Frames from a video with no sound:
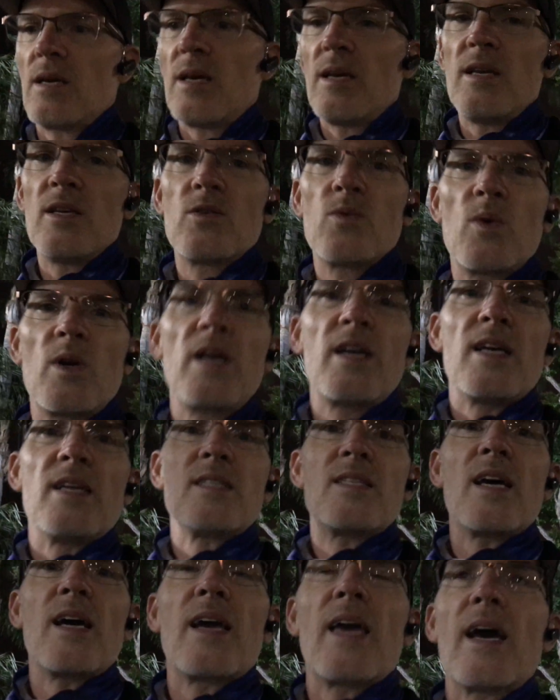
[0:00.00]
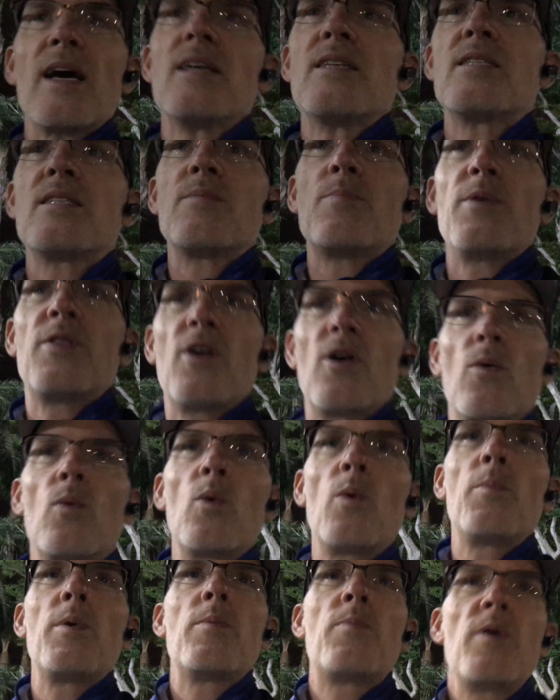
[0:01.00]
it is what it is, I guess, but there
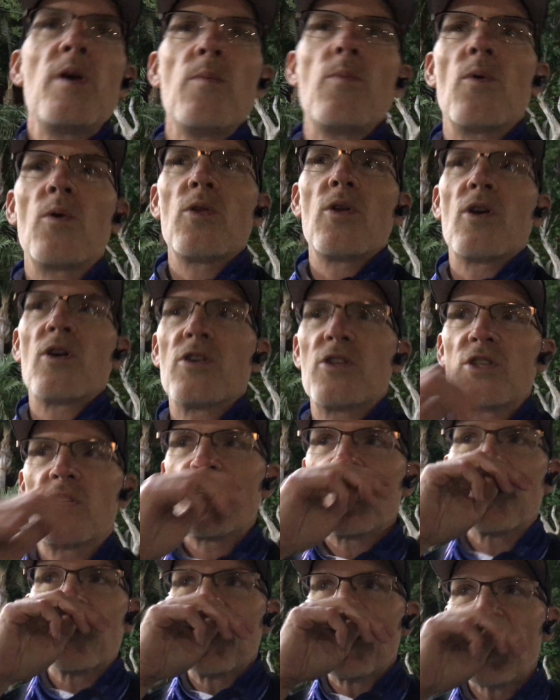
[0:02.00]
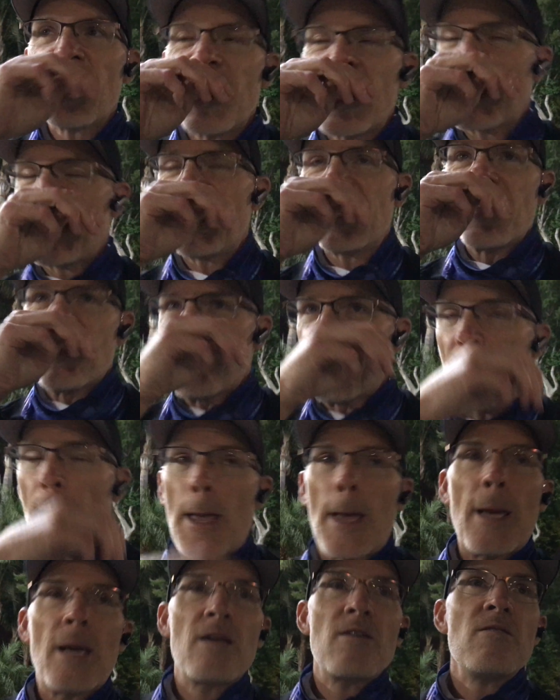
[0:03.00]
will be people that are still afraid
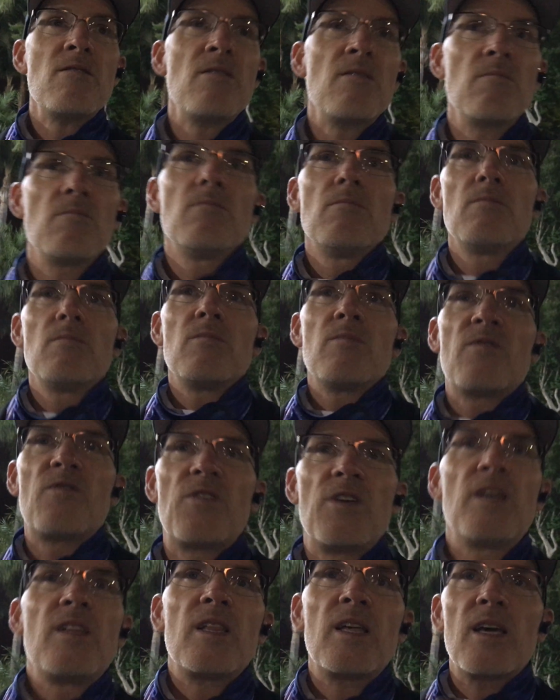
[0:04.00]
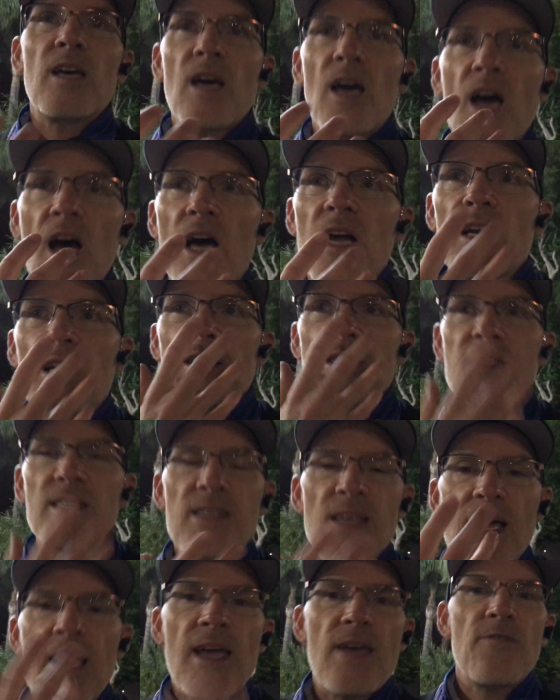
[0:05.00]
and feeling
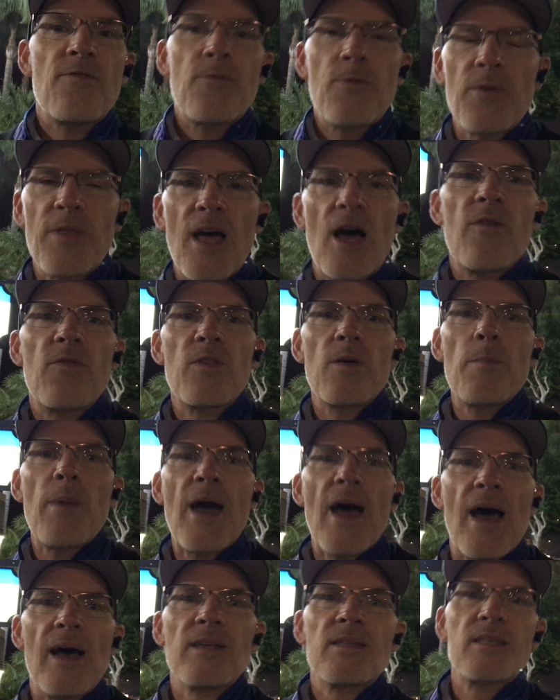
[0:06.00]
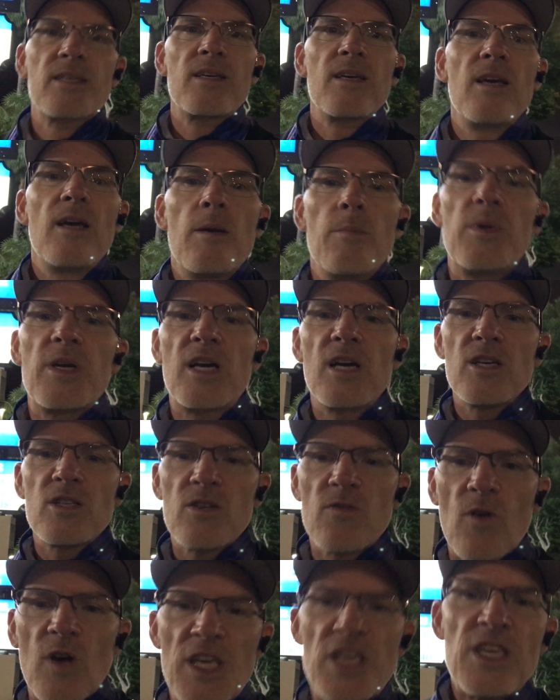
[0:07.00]
unsafe without the mask
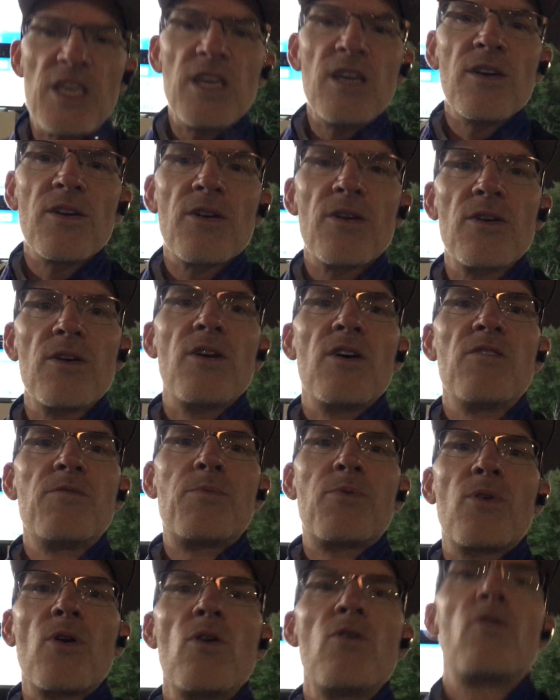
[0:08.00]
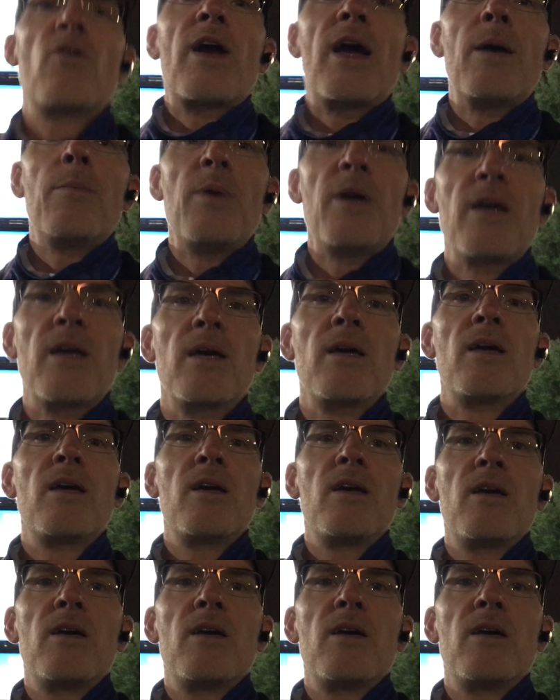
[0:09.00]
because of a year of programming